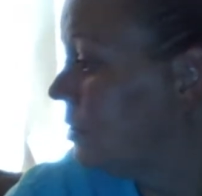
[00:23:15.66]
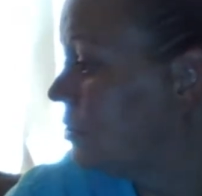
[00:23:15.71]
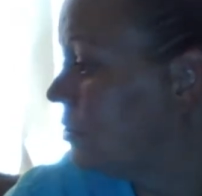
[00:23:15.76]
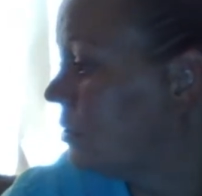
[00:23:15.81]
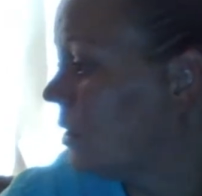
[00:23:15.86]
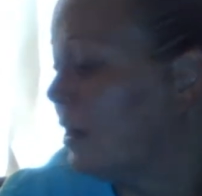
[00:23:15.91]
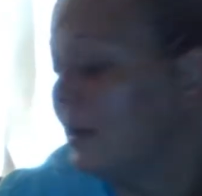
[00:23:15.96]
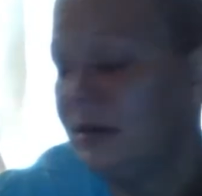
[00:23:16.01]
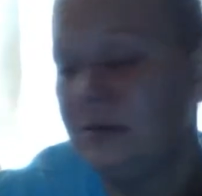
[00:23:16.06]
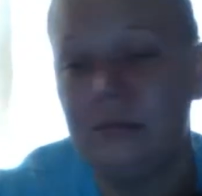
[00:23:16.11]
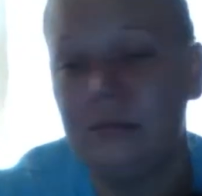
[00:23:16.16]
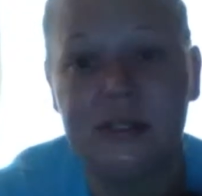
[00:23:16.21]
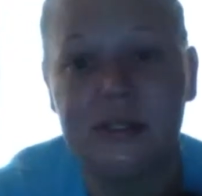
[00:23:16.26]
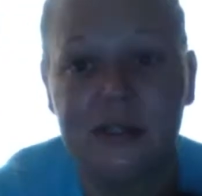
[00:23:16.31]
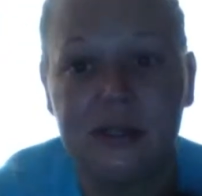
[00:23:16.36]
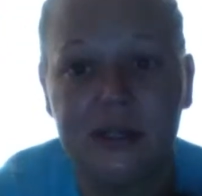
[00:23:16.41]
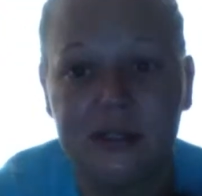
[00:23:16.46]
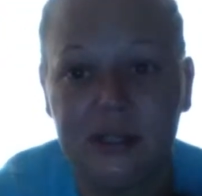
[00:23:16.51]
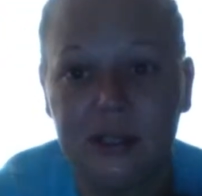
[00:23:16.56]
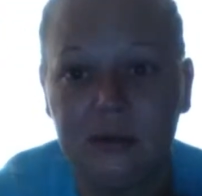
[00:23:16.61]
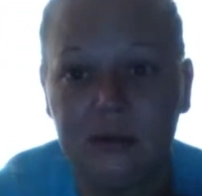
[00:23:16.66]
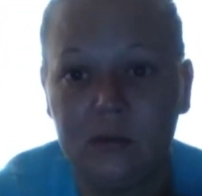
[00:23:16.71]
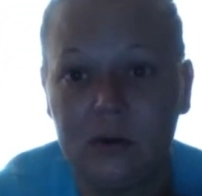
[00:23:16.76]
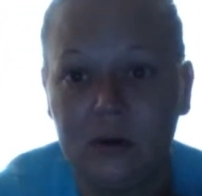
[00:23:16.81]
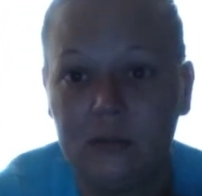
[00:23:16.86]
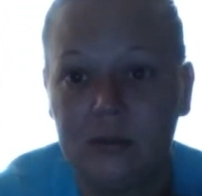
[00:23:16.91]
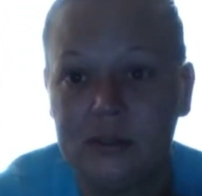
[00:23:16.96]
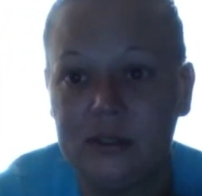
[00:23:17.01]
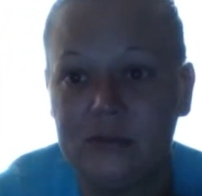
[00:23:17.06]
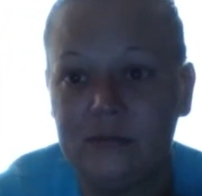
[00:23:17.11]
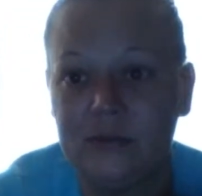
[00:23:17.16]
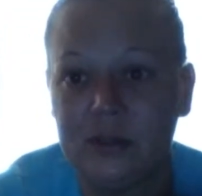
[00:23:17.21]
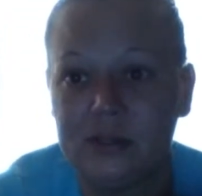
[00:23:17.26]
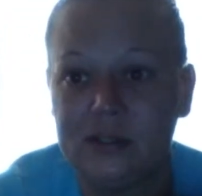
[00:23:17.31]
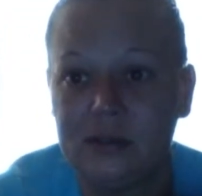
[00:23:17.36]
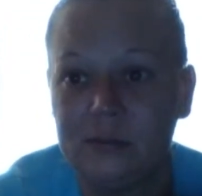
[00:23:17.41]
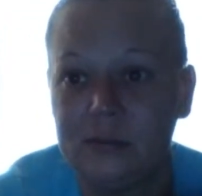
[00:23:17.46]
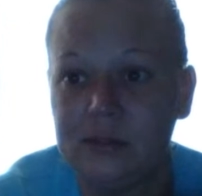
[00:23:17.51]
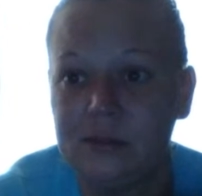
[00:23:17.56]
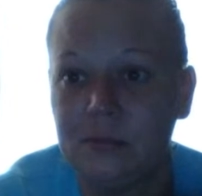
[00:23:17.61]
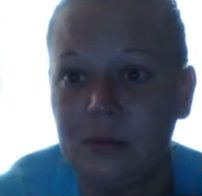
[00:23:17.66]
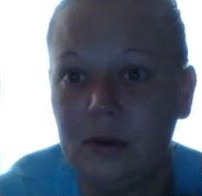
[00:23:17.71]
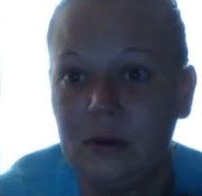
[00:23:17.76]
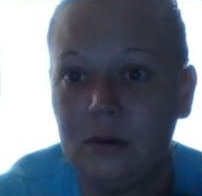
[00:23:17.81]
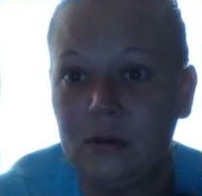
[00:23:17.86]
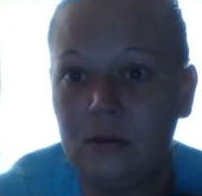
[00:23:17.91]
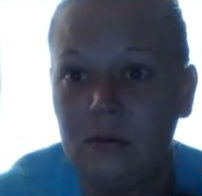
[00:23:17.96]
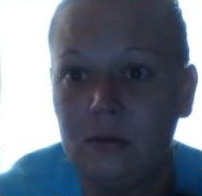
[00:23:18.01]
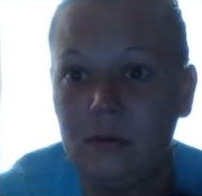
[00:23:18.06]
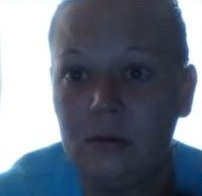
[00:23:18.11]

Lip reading: sure I didn't miss anything when I went to fix him his bottle.